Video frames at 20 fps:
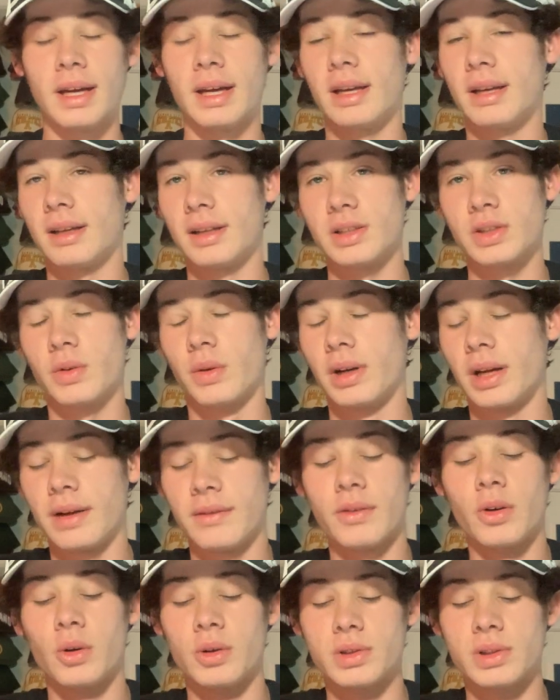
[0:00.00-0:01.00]
and they scored
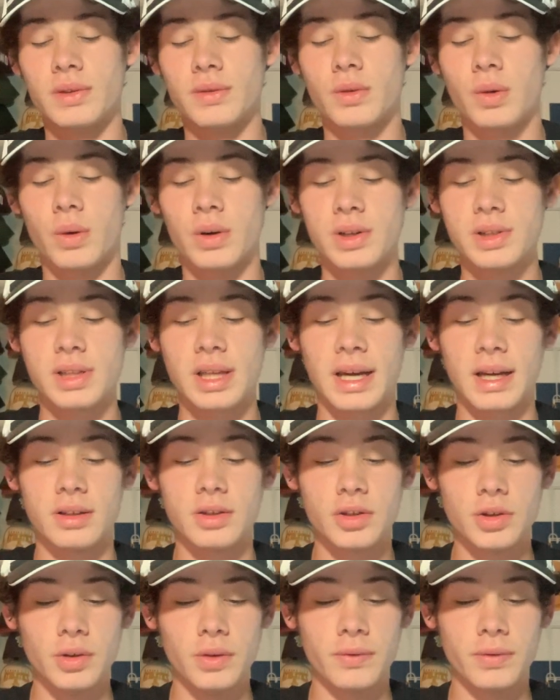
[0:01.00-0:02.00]
8 goals, of course. They
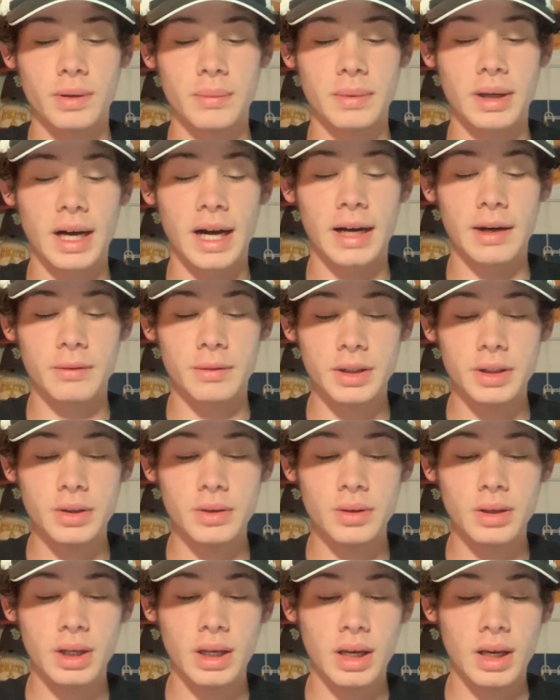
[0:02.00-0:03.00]
had 2 from
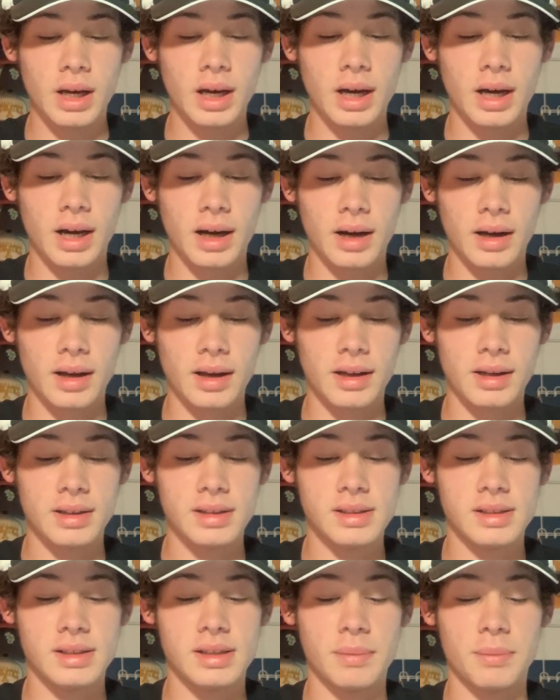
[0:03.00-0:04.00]
Kyrou.
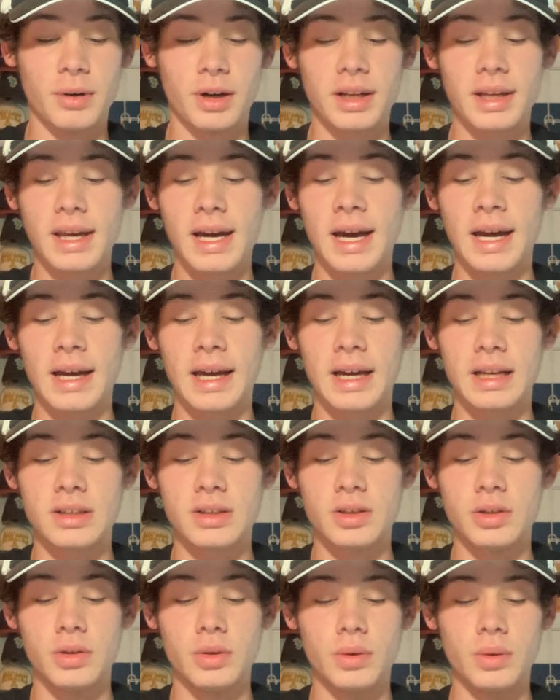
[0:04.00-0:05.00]
DeBrincat
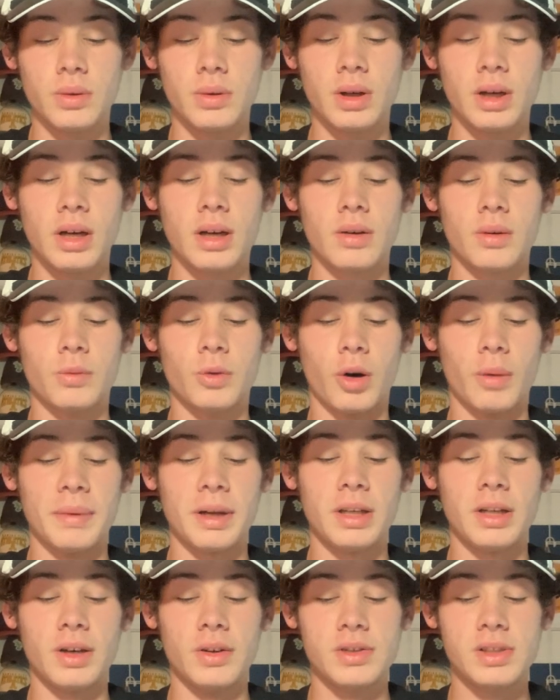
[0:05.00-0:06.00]
had 2.
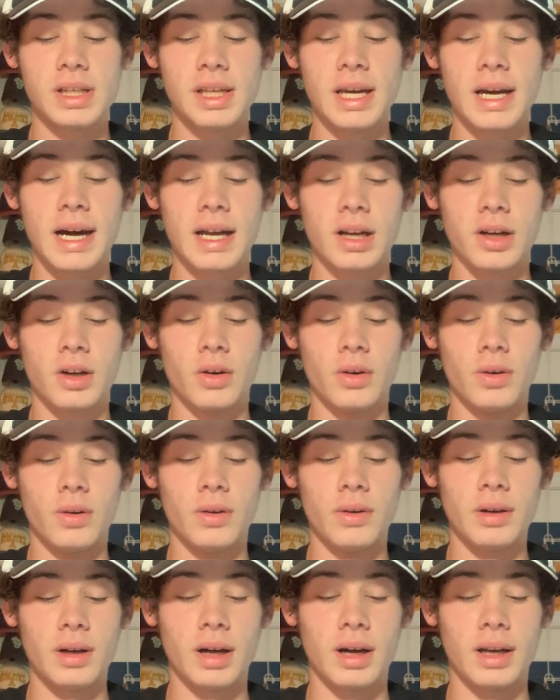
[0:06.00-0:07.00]
Roman Josi had a
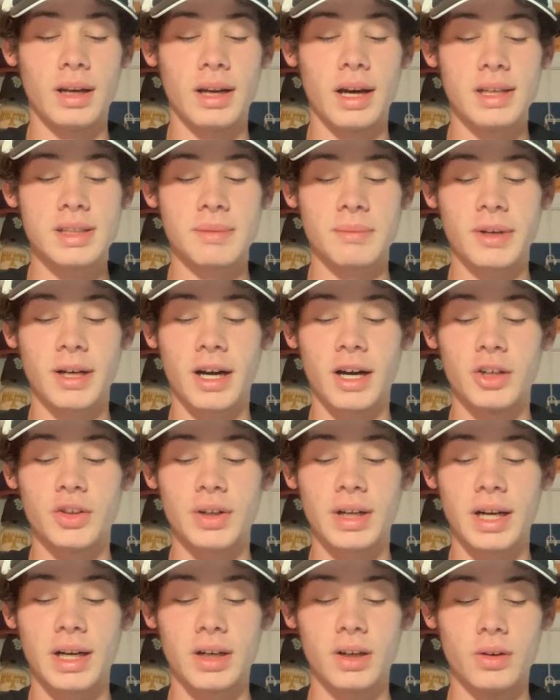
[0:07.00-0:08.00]
goal. Nazem
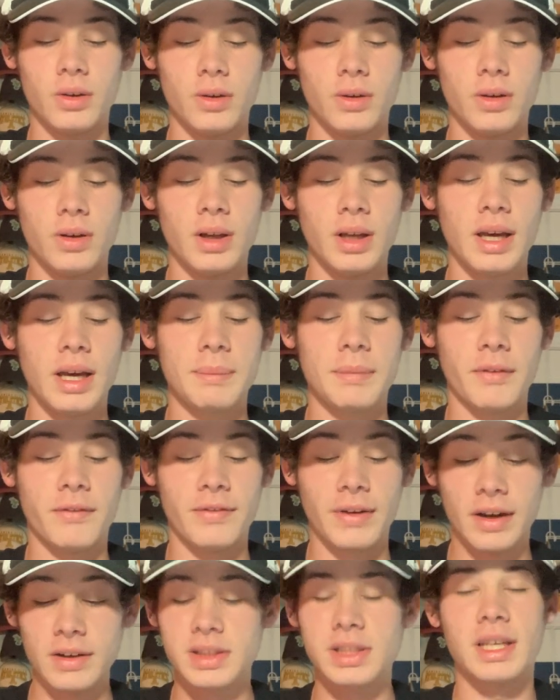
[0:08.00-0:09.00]
Kadri had a goal.
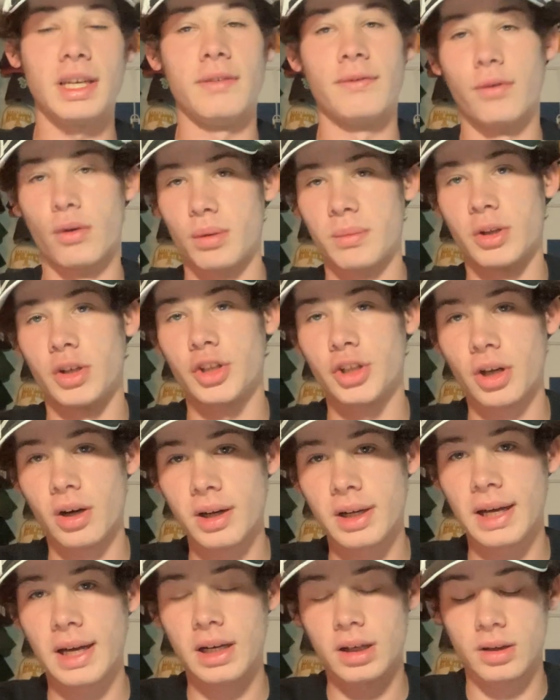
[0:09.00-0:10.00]
Pavelski, former
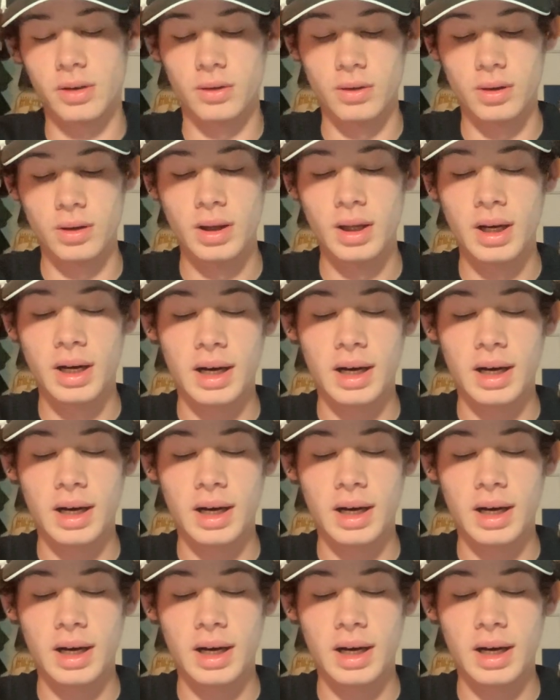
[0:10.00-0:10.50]
Shark, had a goal,